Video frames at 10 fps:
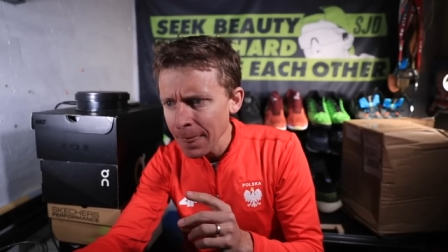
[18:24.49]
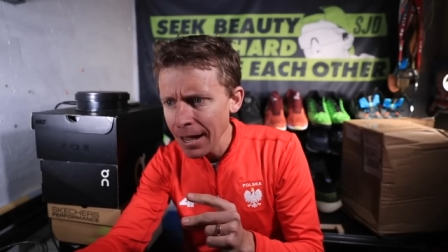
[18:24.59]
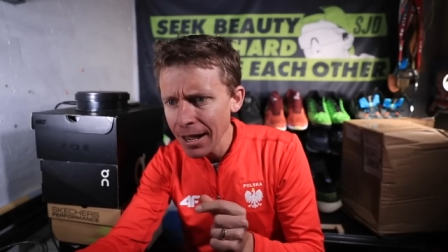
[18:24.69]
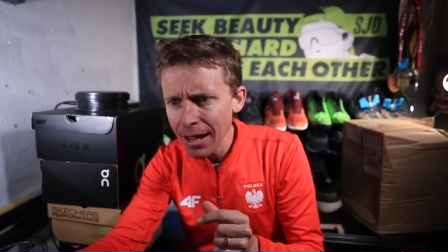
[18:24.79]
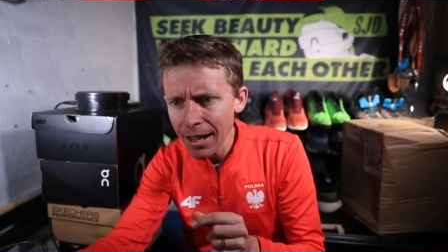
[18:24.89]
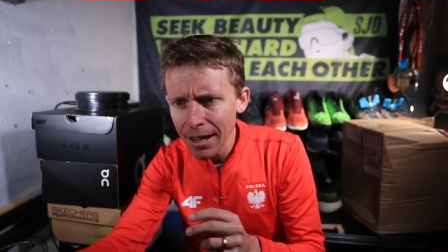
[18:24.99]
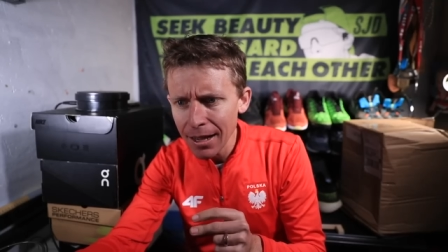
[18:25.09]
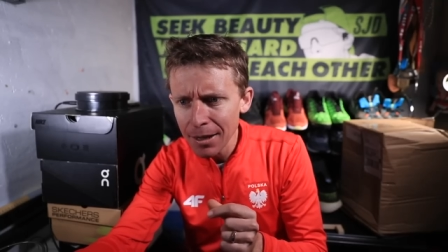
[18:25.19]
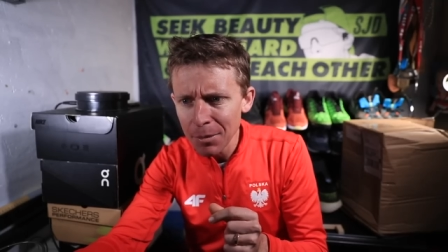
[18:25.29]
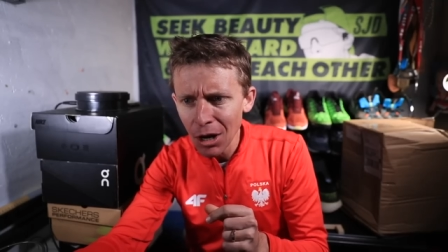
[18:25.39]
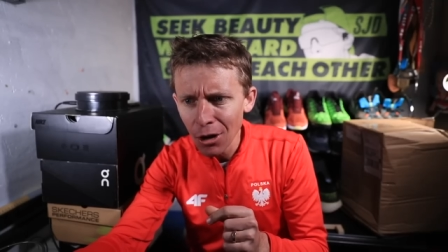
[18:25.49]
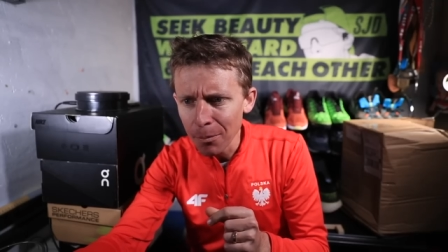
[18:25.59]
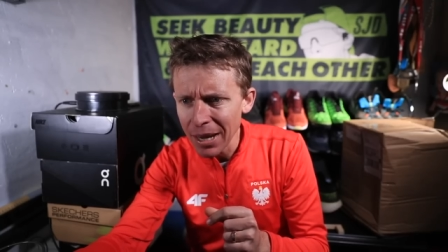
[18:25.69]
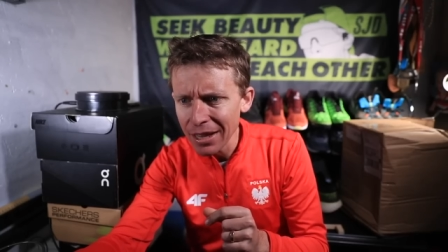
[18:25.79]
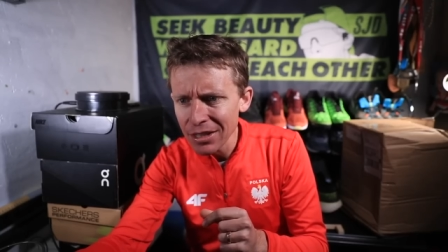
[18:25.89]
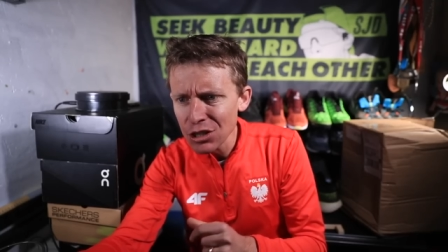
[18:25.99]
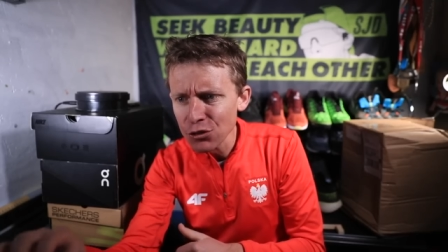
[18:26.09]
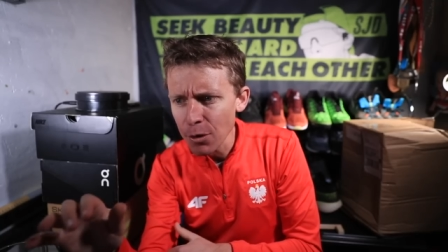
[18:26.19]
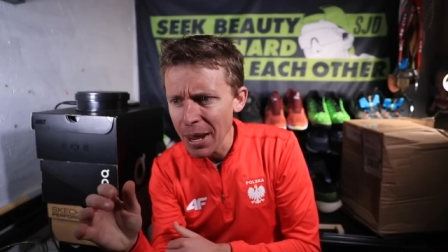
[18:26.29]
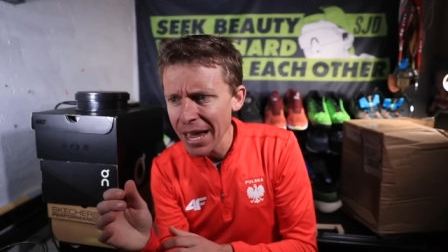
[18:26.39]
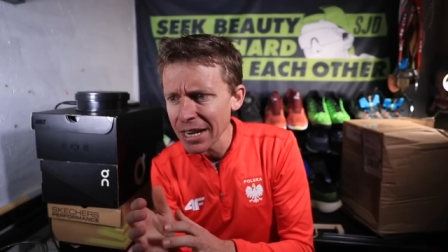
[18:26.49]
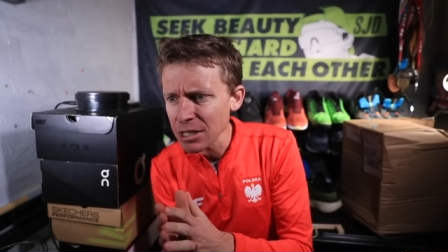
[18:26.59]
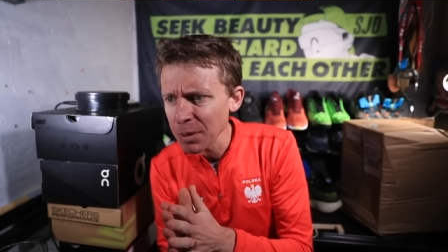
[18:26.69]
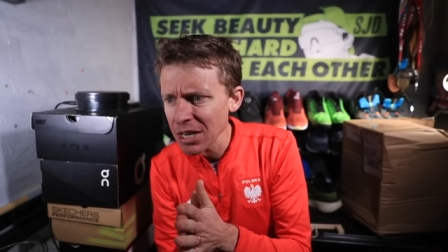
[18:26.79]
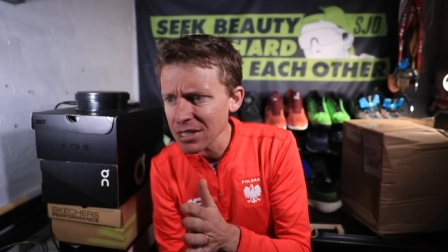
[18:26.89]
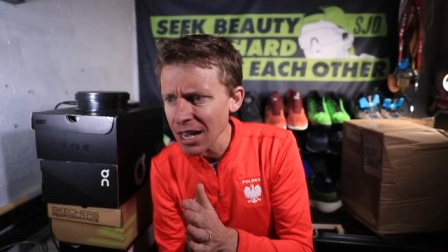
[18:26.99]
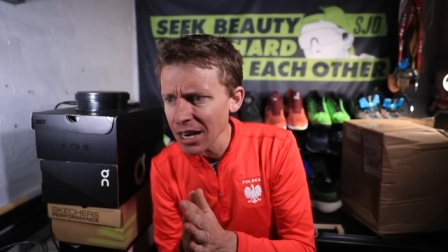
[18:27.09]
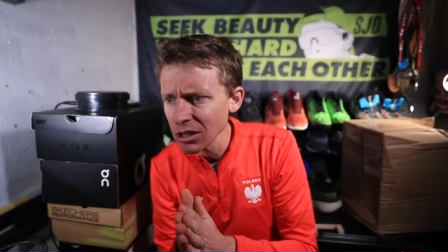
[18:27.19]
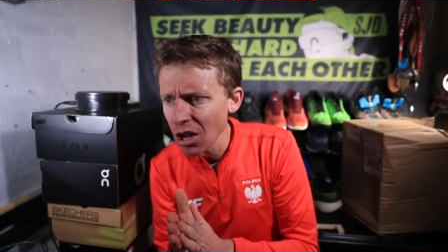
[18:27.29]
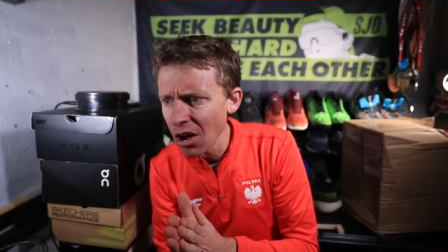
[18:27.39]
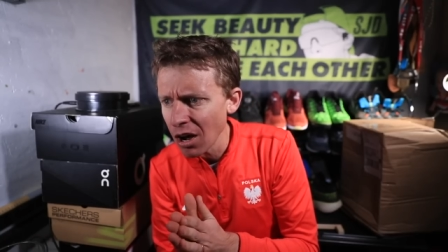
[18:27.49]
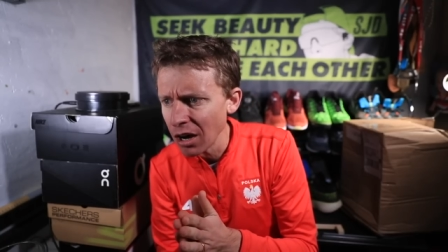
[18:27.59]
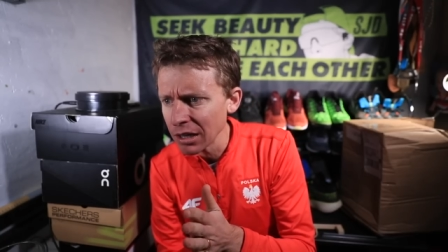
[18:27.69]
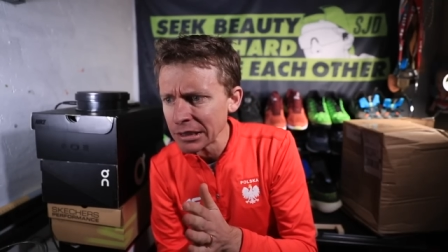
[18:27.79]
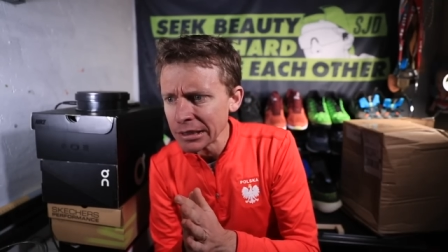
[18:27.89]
Um, oh man, this is from Ennis, but it's kind of long.